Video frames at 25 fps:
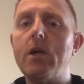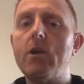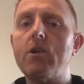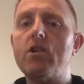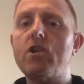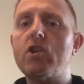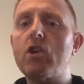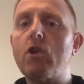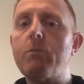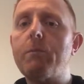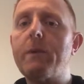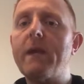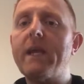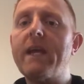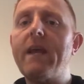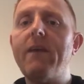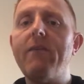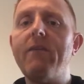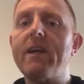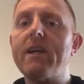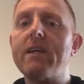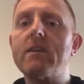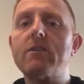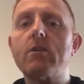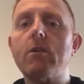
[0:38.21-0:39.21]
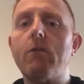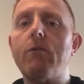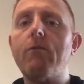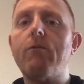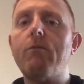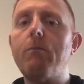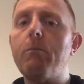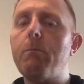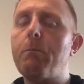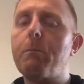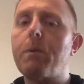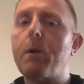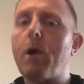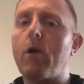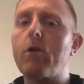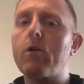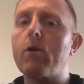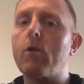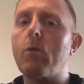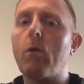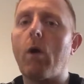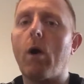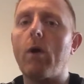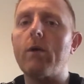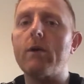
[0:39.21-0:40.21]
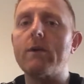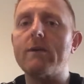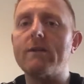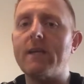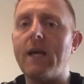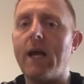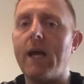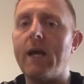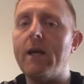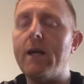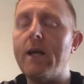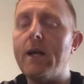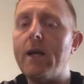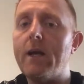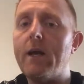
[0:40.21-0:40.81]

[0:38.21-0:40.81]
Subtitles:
should be giving some product warranty.